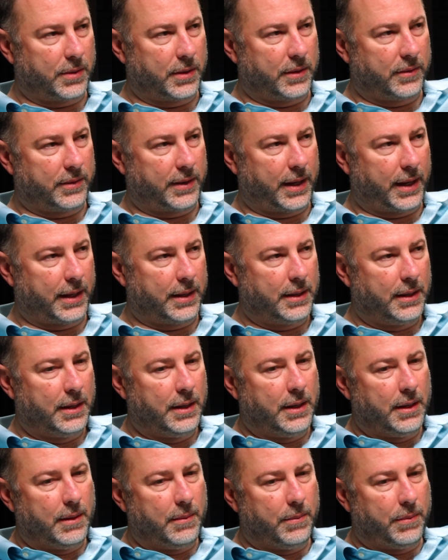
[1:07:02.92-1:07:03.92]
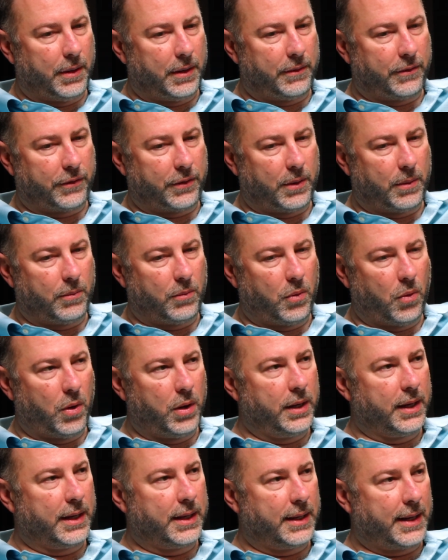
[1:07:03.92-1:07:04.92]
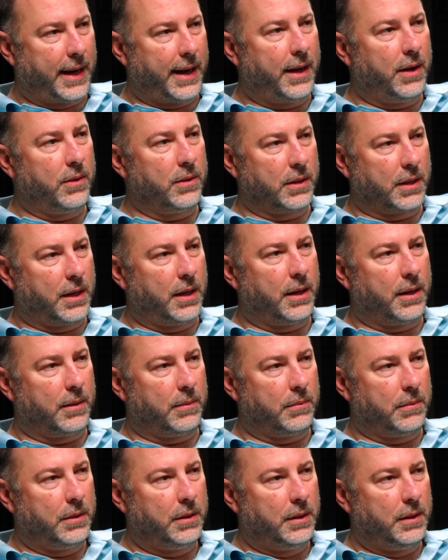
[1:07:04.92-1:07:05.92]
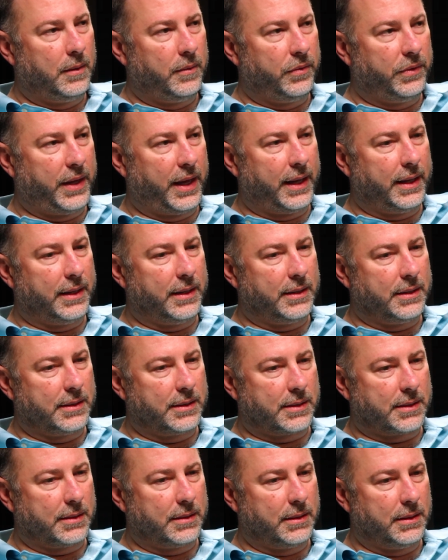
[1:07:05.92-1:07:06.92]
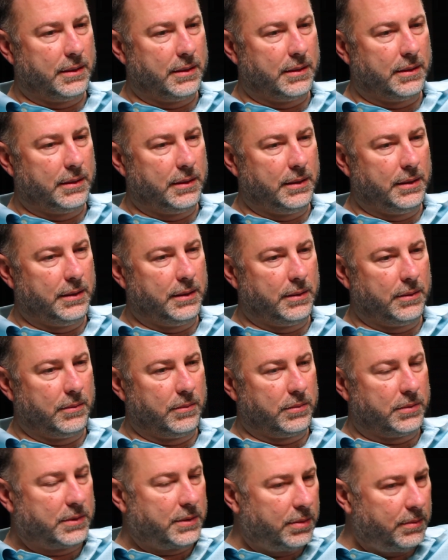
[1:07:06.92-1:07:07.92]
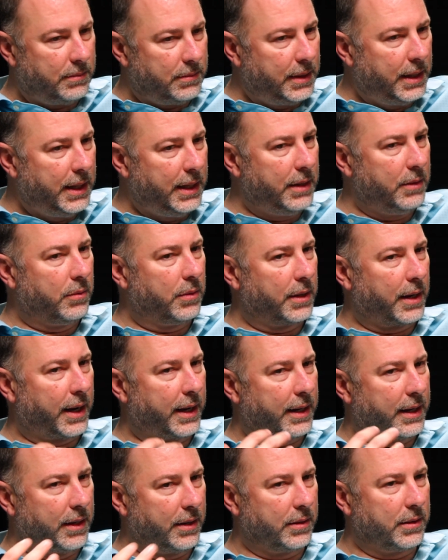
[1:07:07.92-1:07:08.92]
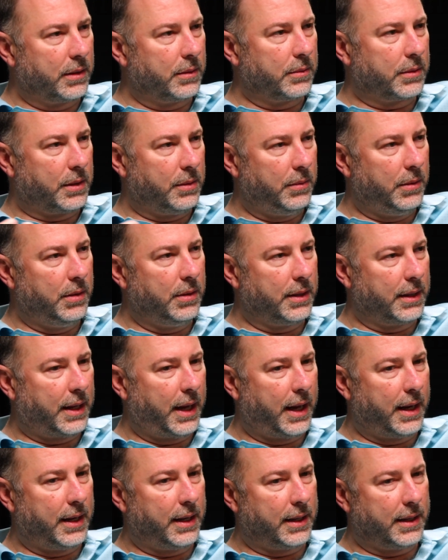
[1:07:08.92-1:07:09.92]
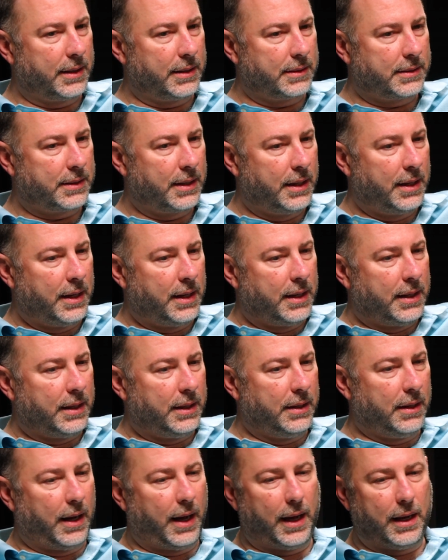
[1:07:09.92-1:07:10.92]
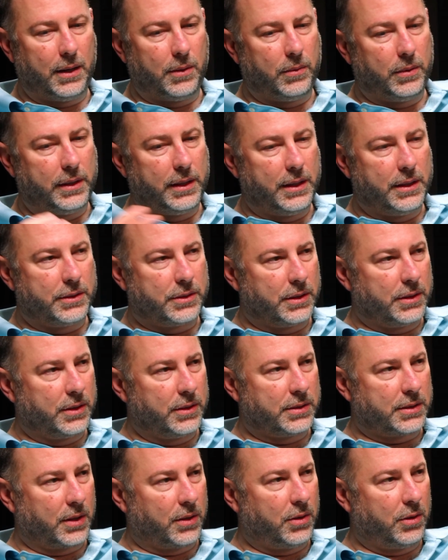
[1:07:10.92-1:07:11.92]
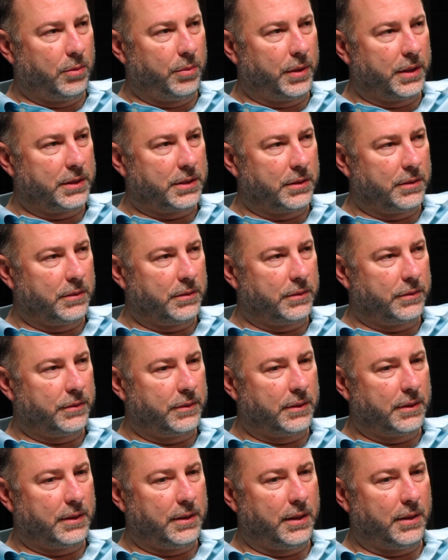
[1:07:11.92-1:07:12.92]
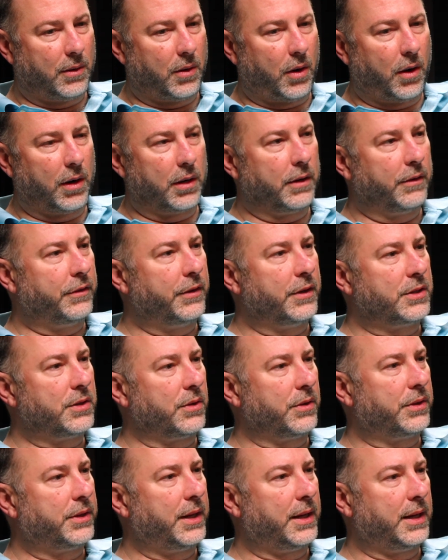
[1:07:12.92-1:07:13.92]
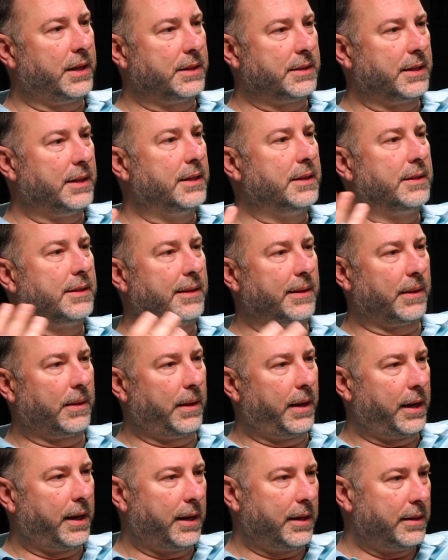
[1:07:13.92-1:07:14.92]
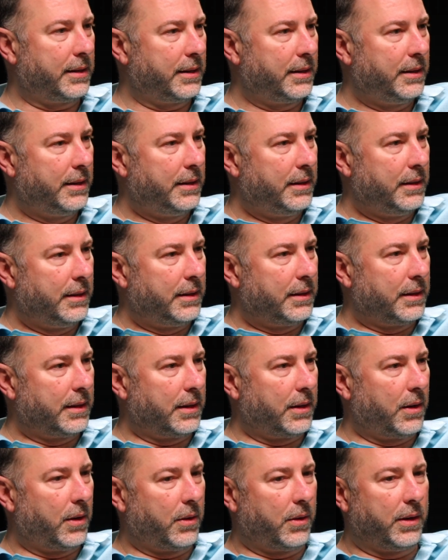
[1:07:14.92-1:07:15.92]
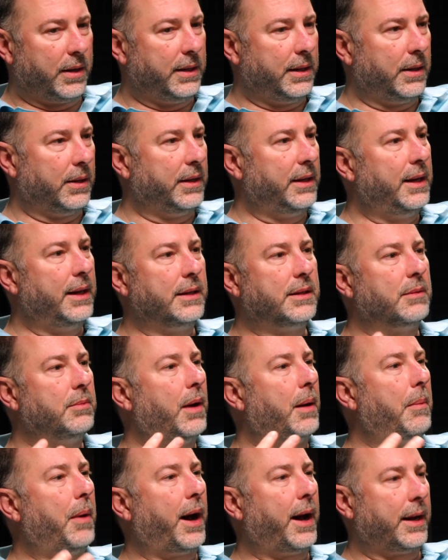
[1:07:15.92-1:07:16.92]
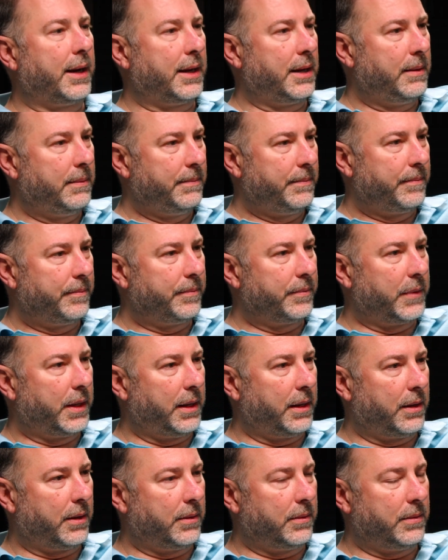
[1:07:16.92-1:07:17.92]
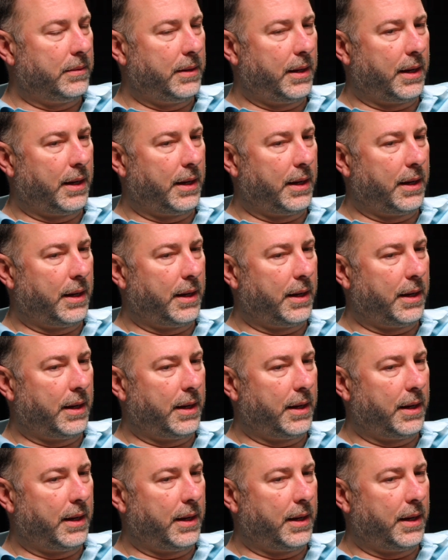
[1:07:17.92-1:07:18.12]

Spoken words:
of that, but from wanting an outcome that is, to me, what I hear them communicating is, I don't want to introduce a whole bunch of, artificial things into the land, and into my body, and